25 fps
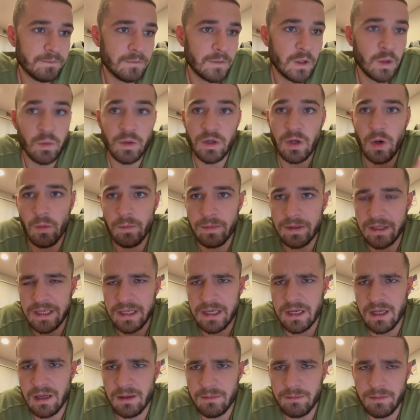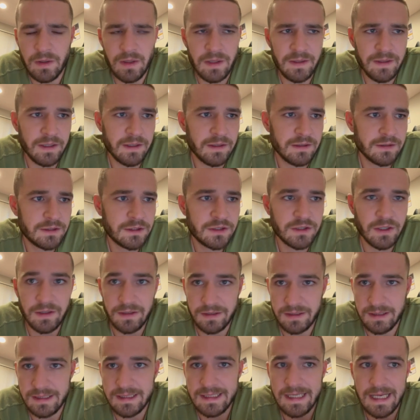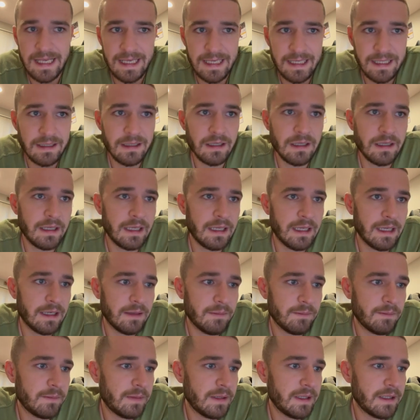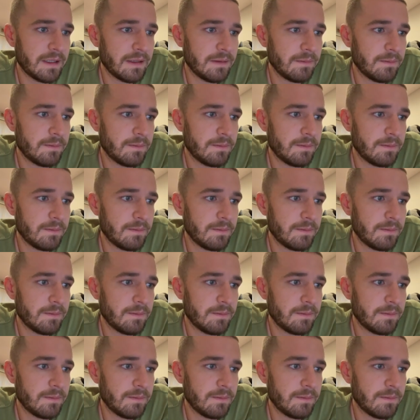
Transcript: would open it up on a certain date and be